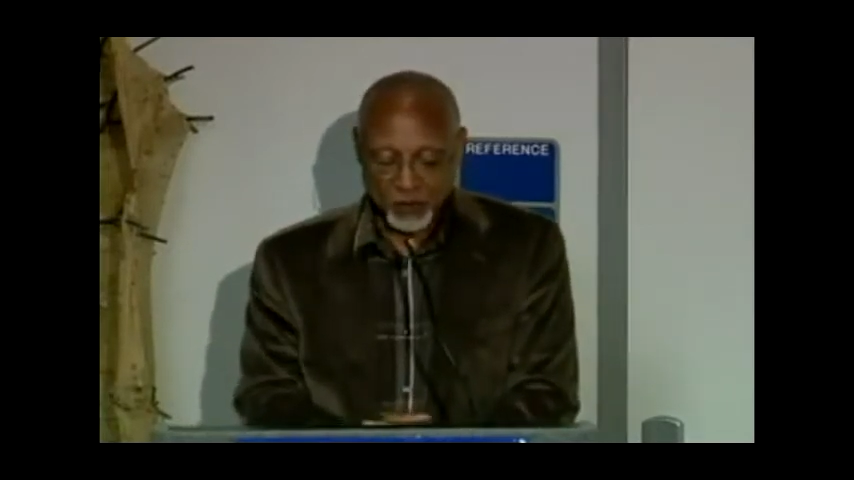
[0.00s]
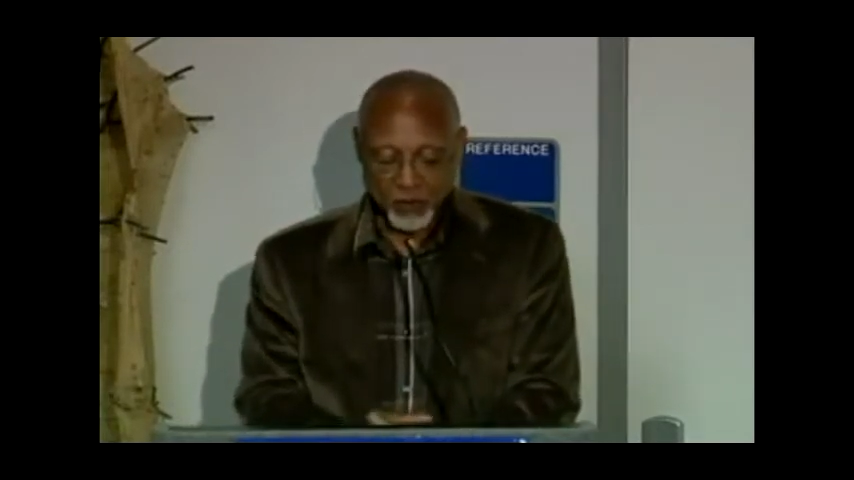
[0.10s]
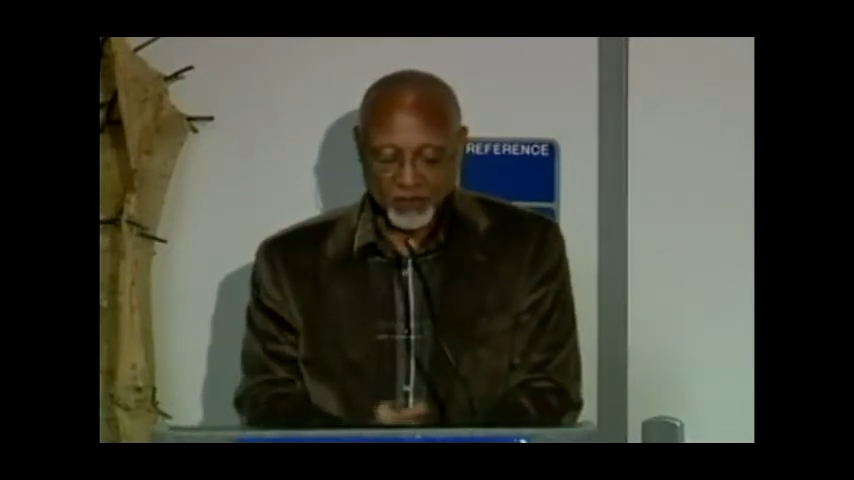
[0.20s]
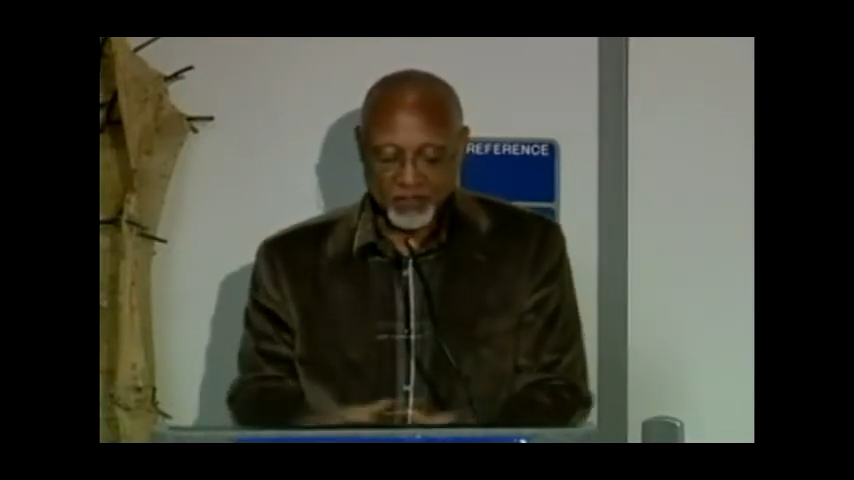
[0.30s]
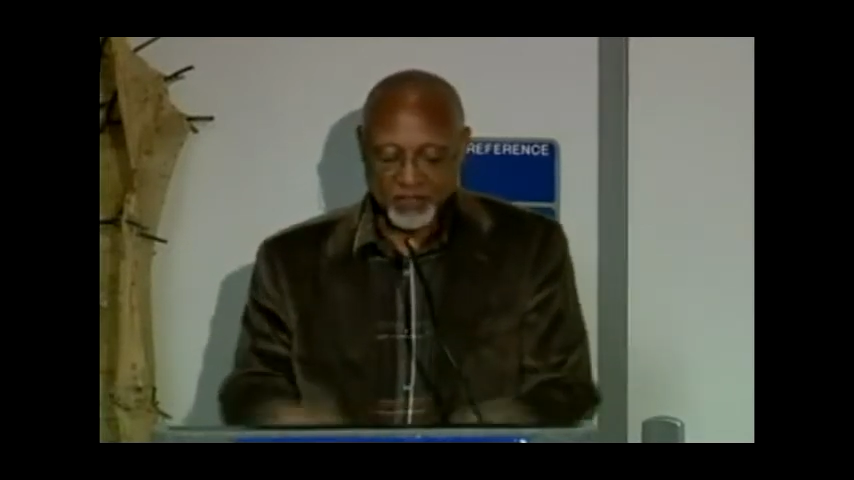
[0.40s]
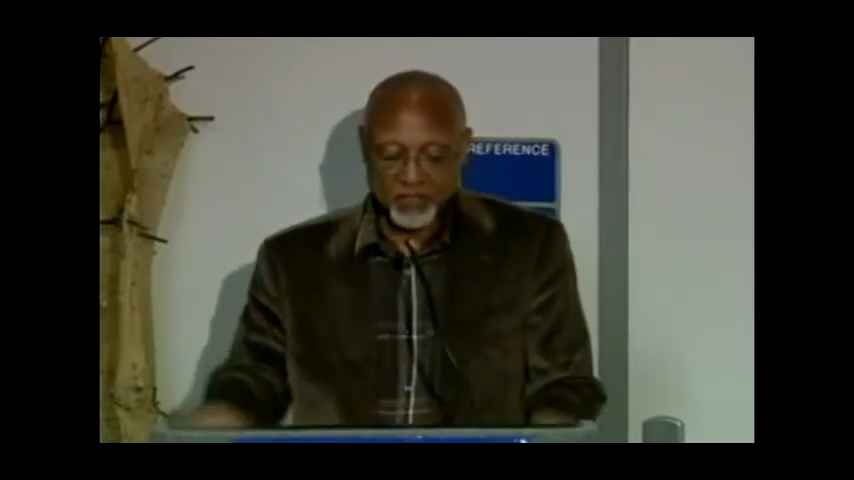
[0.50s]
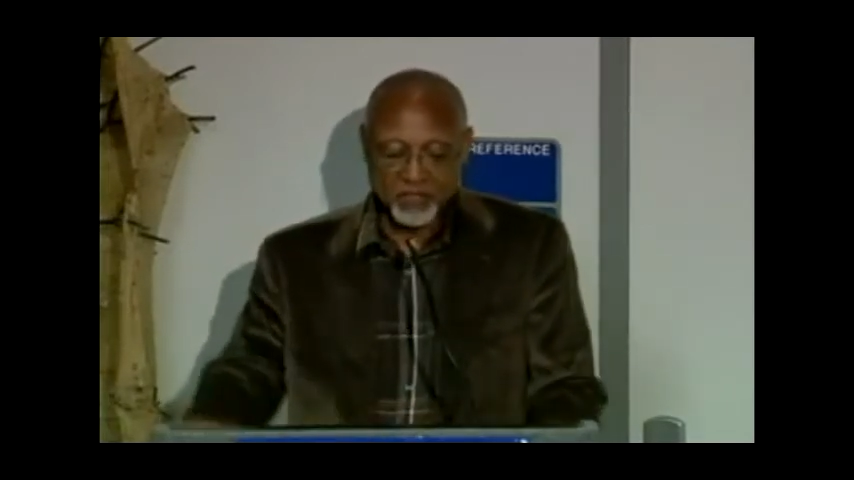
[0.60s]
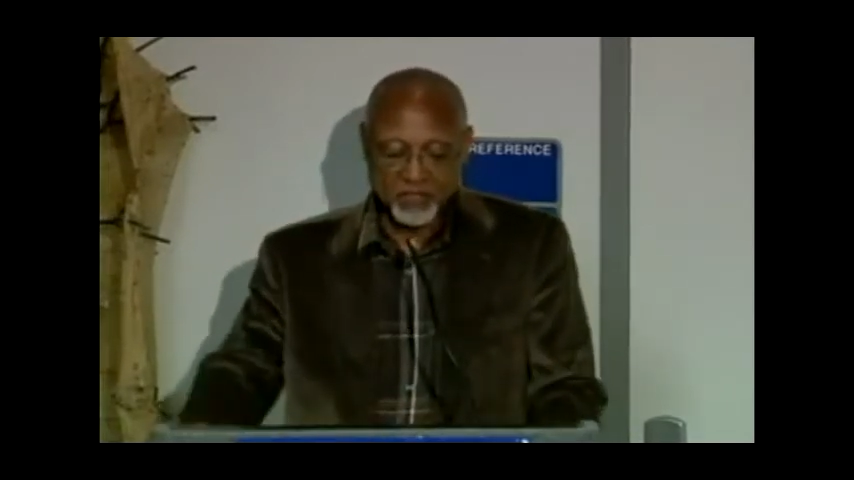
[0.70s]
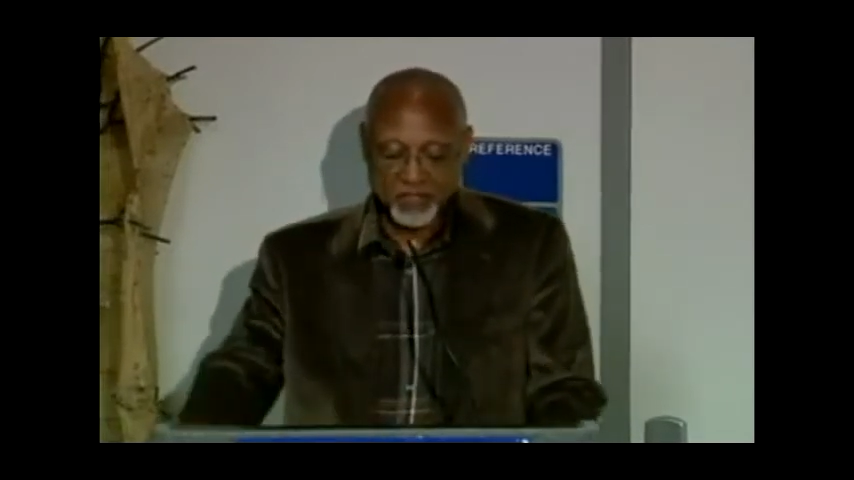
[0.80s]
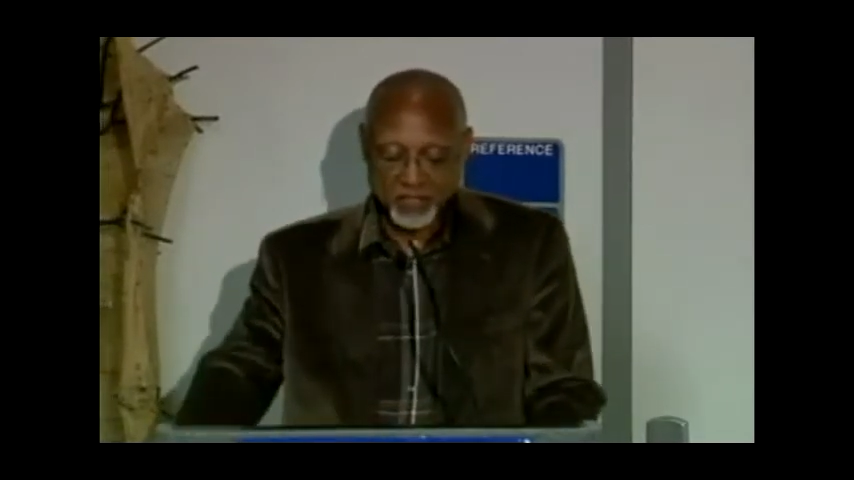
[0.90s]
What the
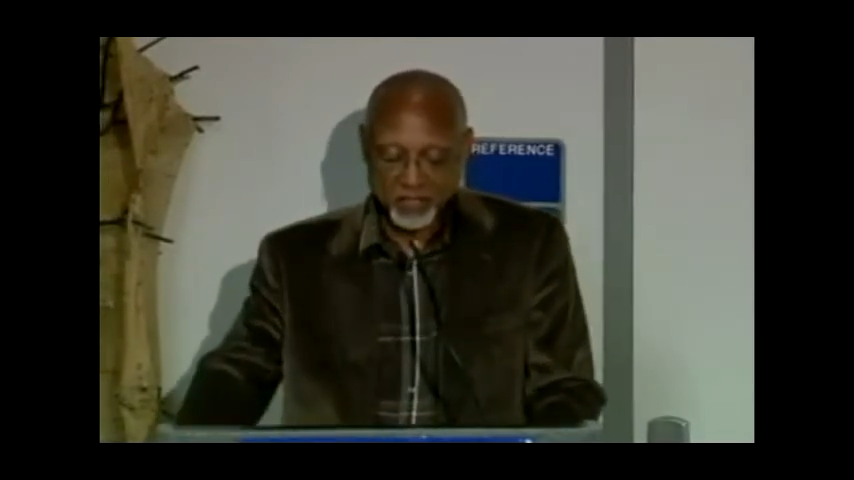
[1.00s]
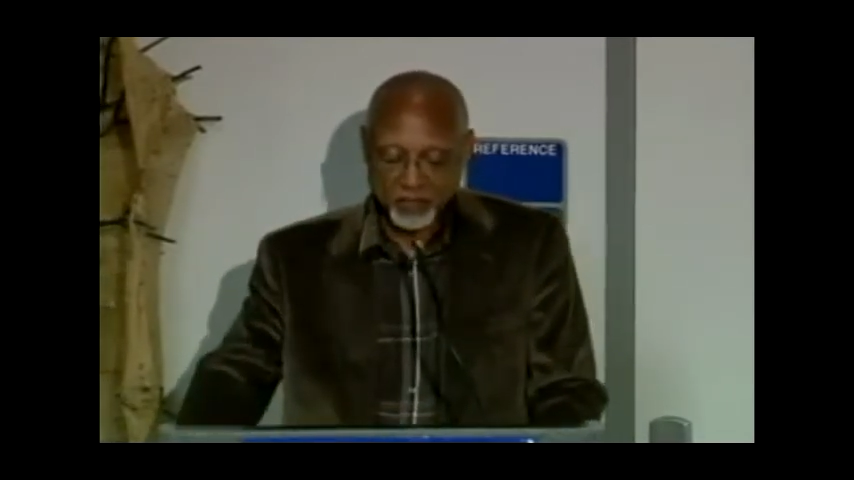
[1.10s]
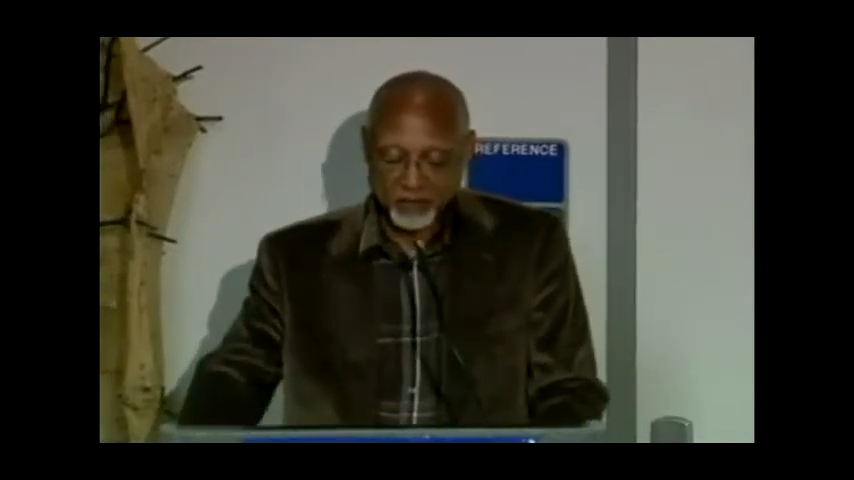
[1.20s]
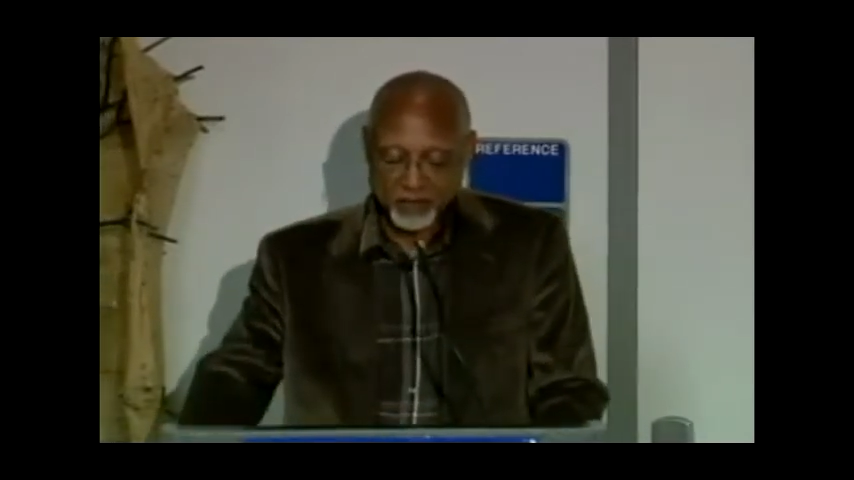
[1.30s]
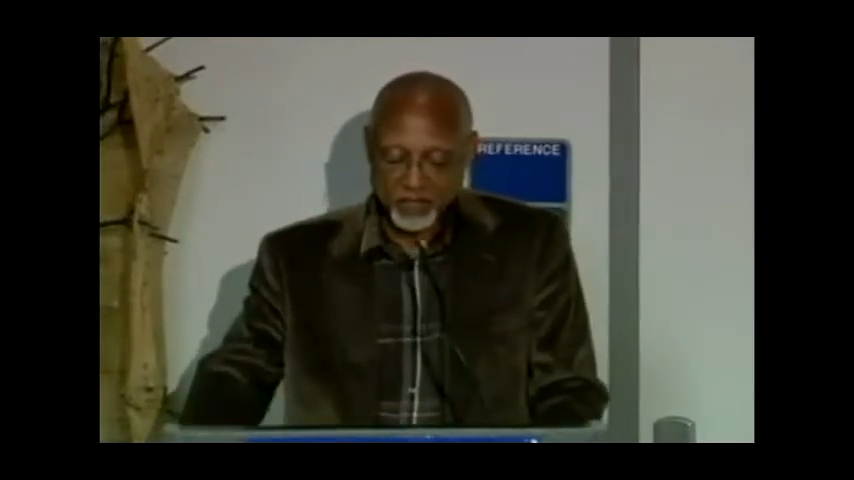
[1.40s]
digitization of